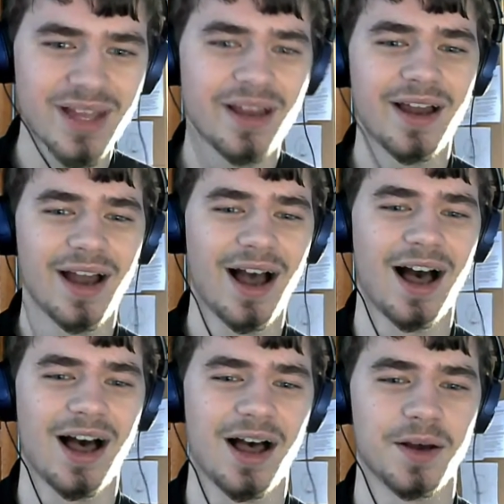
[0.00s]

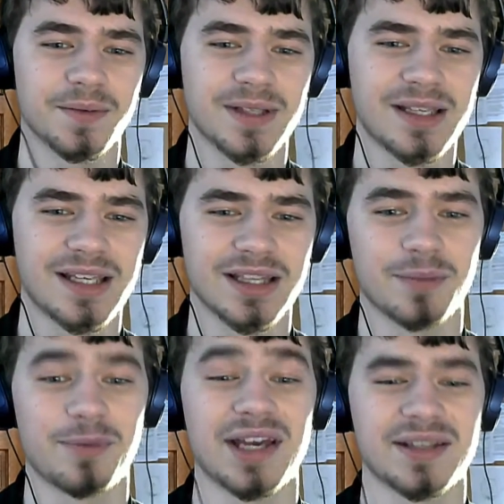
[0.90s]
Uh, get the
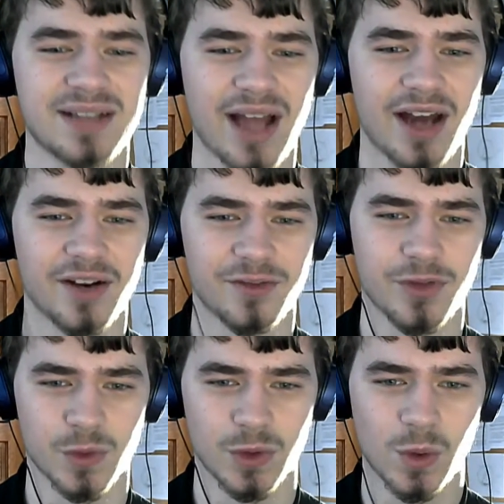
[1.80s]
best out of the
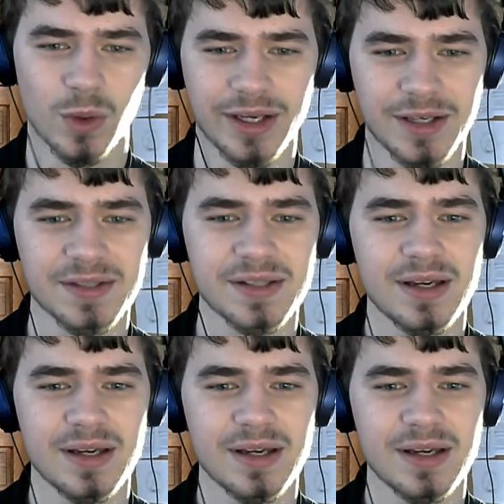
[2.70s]
recordings.